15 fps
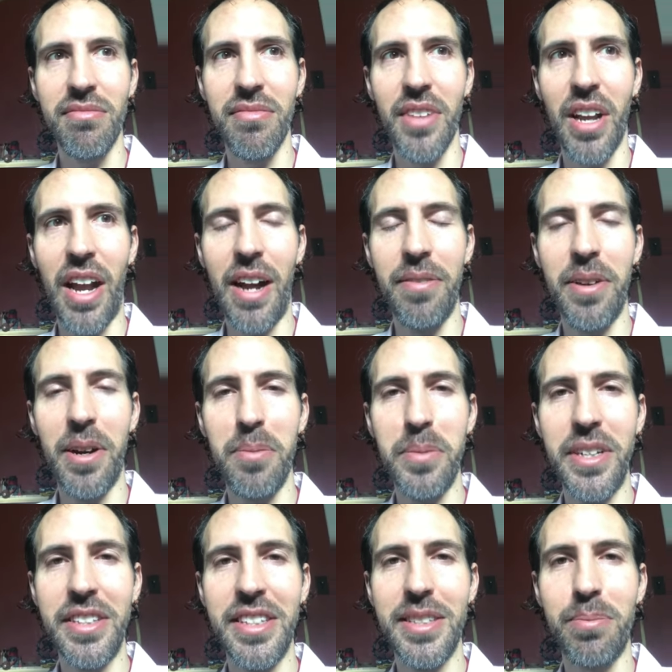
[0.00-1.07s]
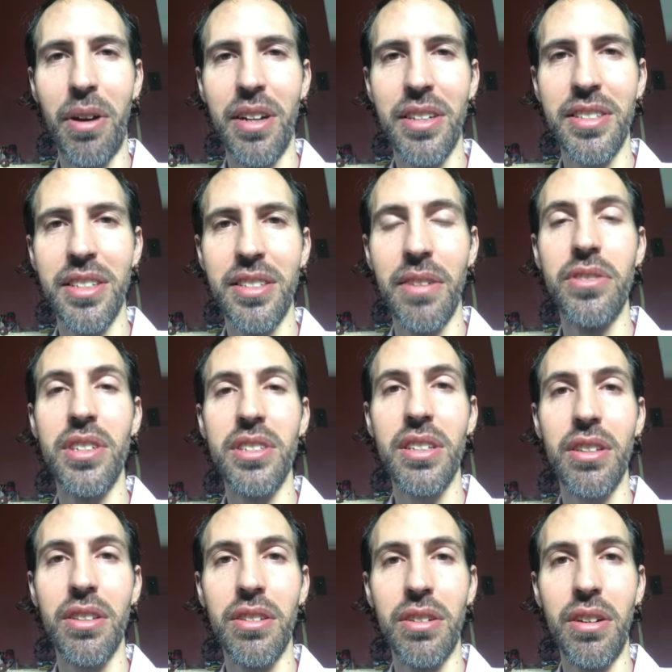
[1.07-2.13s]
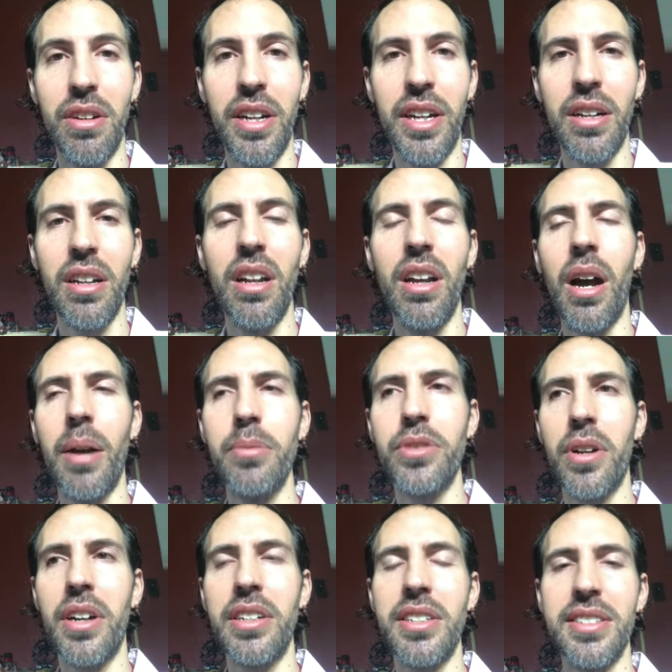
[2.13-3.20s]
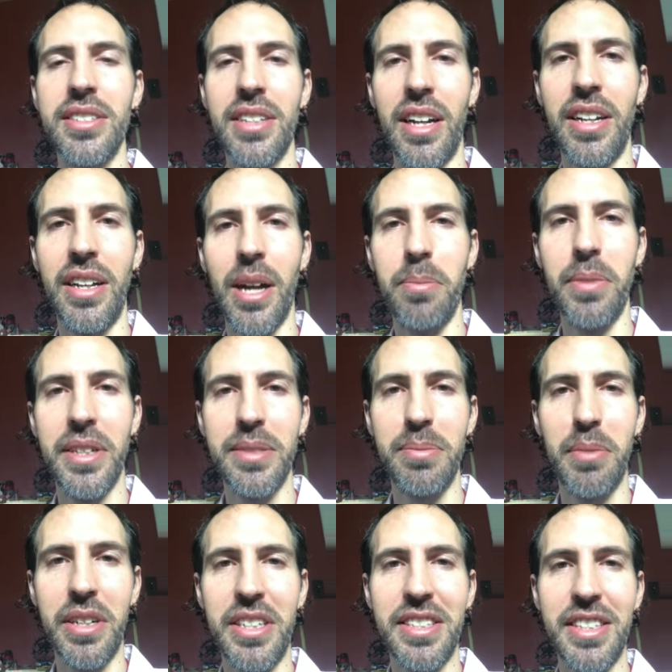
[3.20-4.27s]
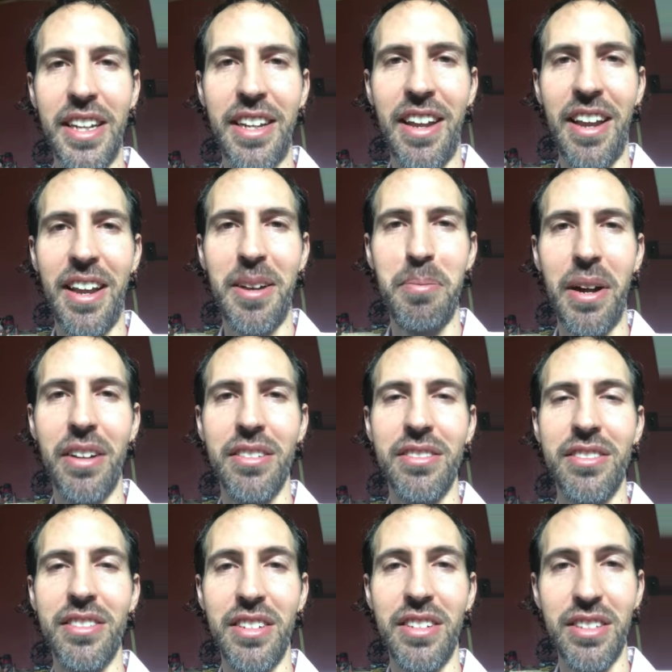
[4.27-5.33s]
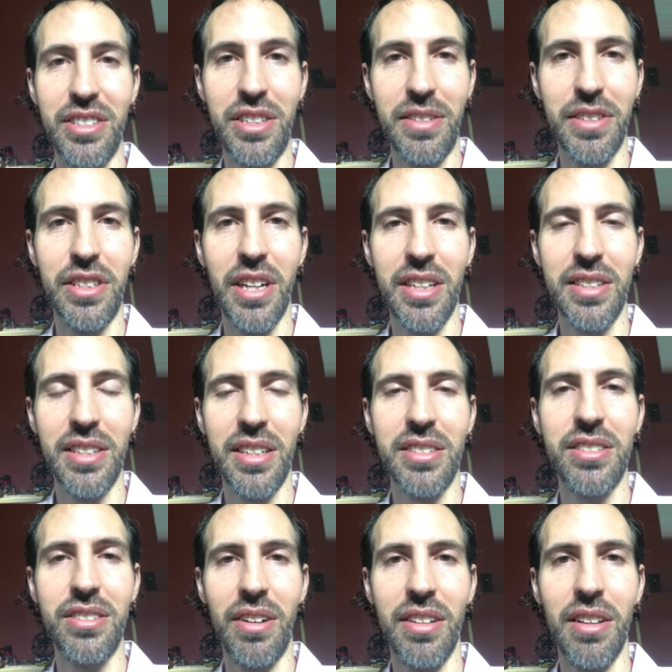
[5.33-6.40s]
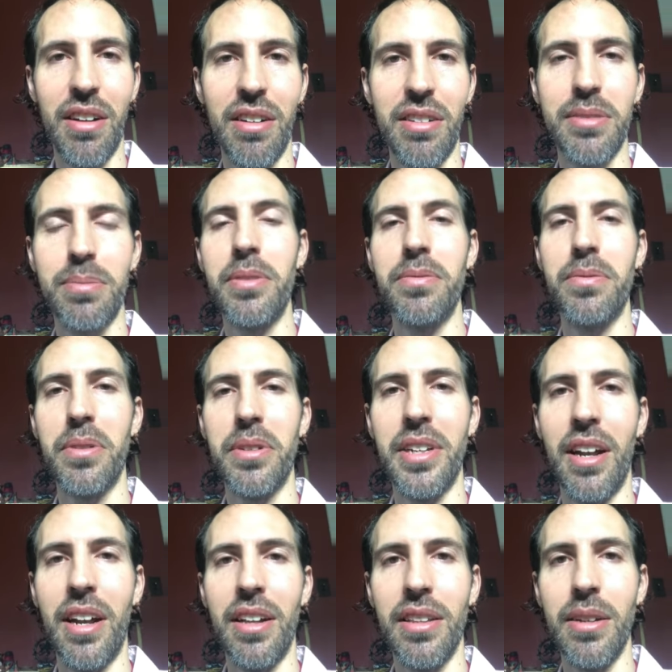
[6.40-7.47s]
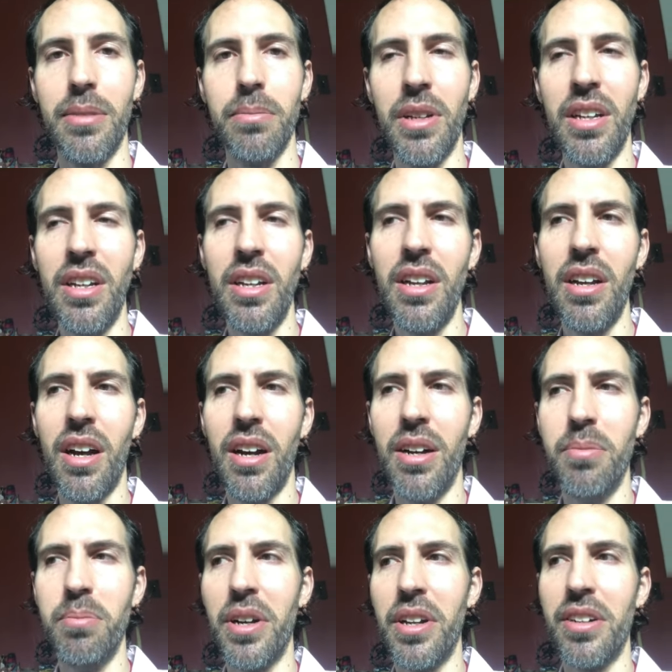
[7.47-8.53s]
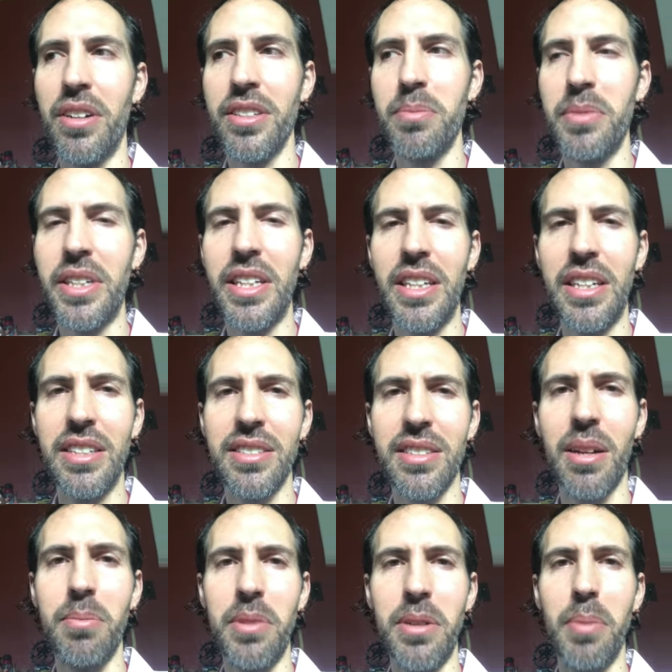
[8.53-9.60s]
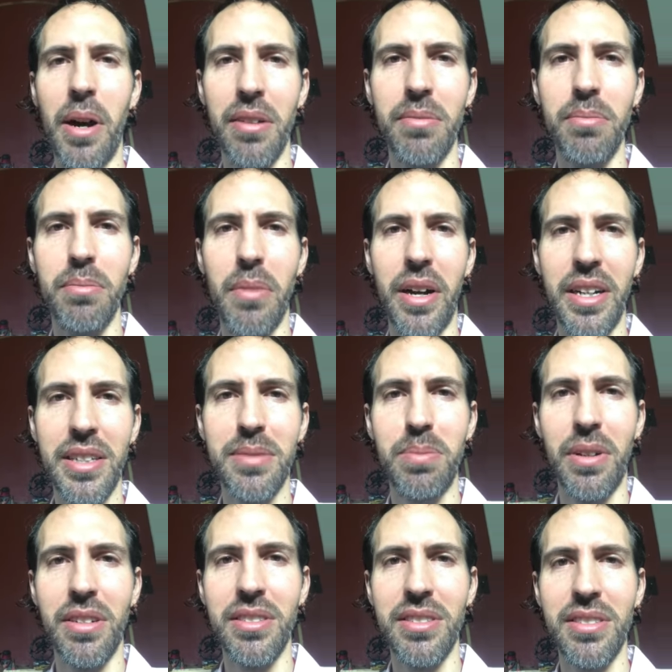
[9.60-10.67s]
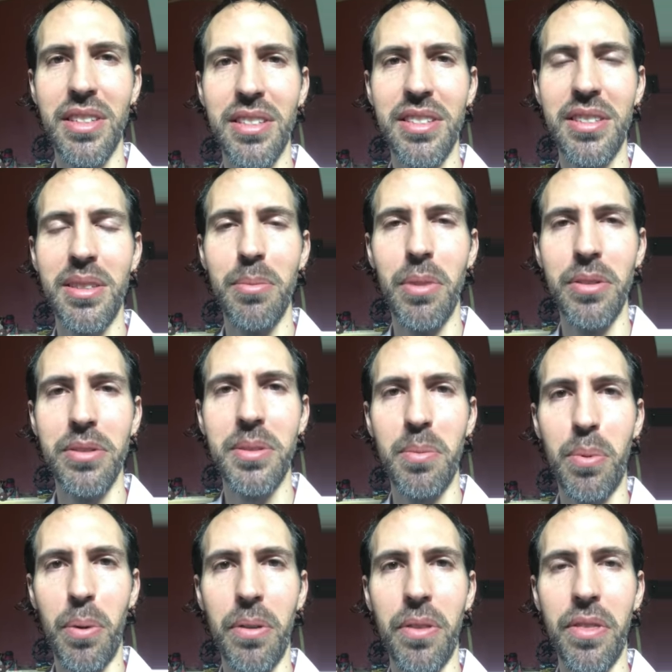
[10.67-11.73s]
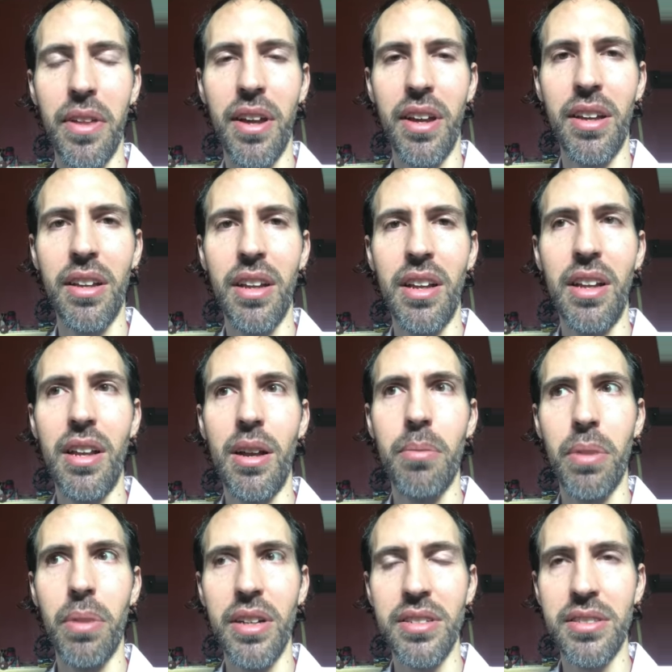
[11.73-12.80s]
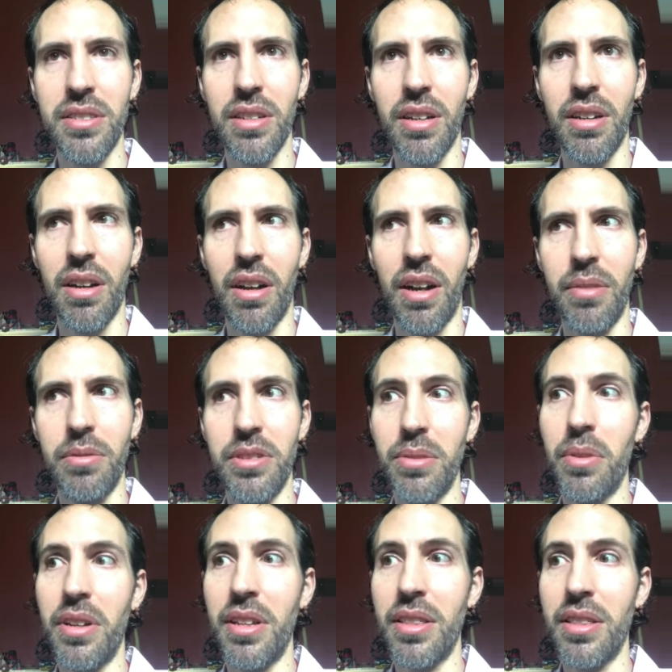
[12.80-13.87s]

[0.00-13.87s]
have helped me in this process of just learning. I'm trying to study up as much as I can about Shiva Jatas, dreadlocks, before getting them. But ultimately, it's going to be about my experience. That's the most important thing. But I do want